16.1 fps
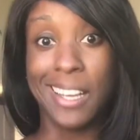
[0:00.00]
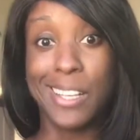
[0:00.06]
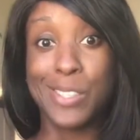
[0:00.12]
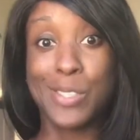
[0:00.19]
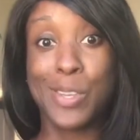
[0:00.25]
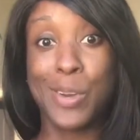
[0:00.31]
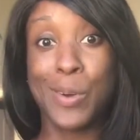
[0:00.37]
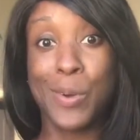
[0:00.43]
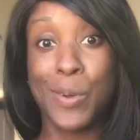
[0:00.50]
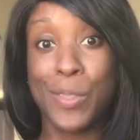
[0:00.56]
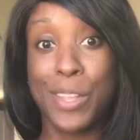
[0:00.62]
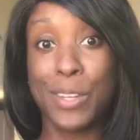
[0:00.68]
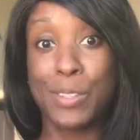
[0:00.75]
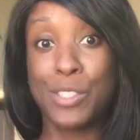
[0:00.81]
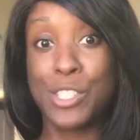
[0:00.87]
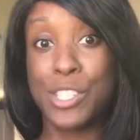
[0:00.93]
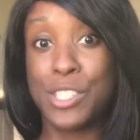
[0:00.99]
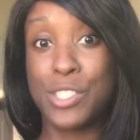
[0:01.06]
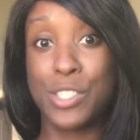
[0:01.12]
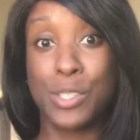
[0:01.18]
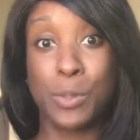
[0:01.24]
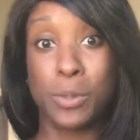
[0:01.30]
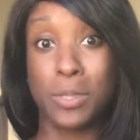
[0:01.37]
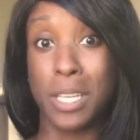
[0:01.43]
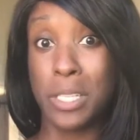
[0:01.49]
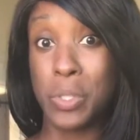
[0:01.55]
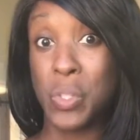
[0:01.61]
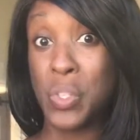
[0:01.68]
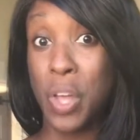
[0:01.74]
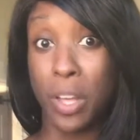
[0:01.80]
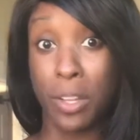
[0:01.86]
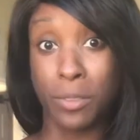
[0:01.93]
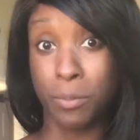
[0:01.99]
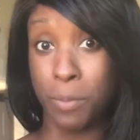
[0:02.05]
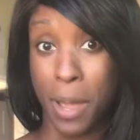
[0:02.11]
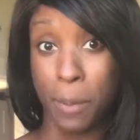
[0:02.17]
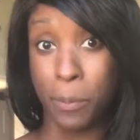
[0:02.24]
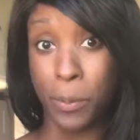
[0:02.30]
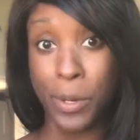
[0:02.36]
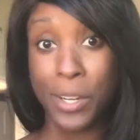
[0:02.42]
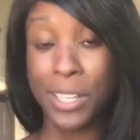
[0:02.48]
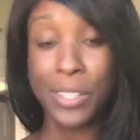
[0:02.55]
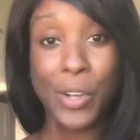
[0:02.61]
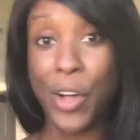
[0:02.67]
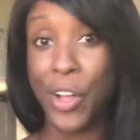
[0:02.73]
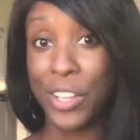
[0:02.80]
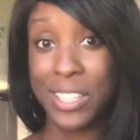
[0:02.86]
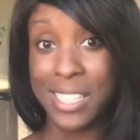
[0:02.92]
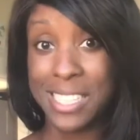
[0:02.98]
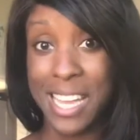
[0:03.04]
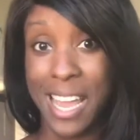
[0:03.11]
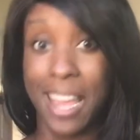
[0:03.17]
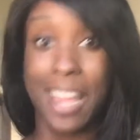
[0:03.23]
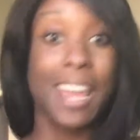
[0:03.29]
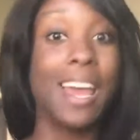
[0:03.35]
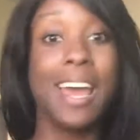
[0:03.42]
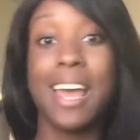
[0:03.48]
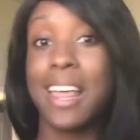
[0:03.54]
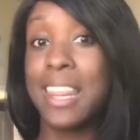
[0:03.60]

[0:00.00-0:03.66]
So they'll just use like salt and pepper and call it a day.